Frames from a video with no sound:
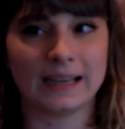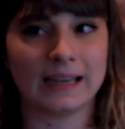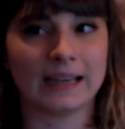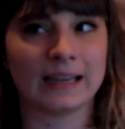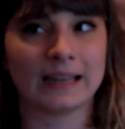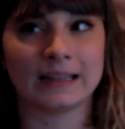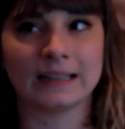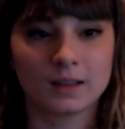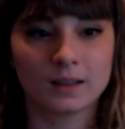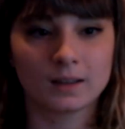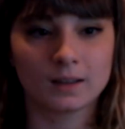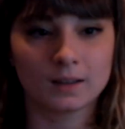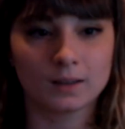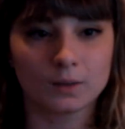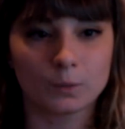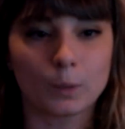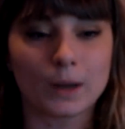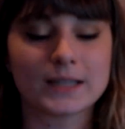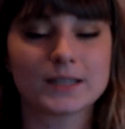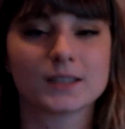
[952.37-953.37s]
and
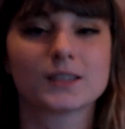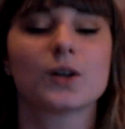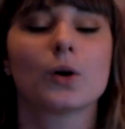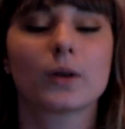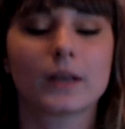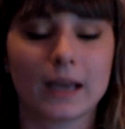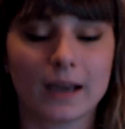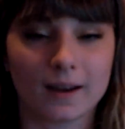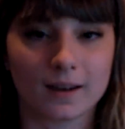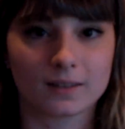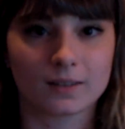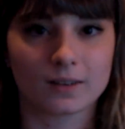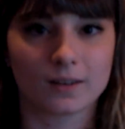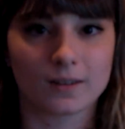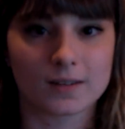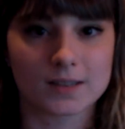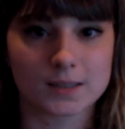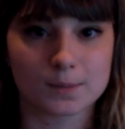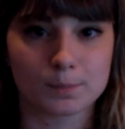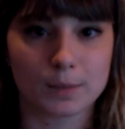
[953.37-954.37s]
Weiss's whole
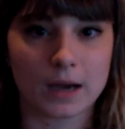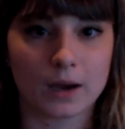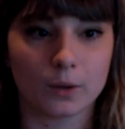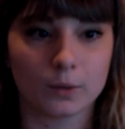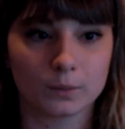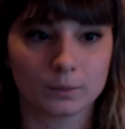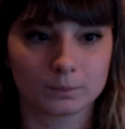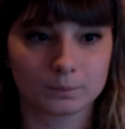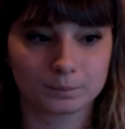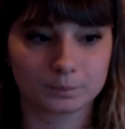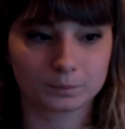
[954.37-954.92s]
character is about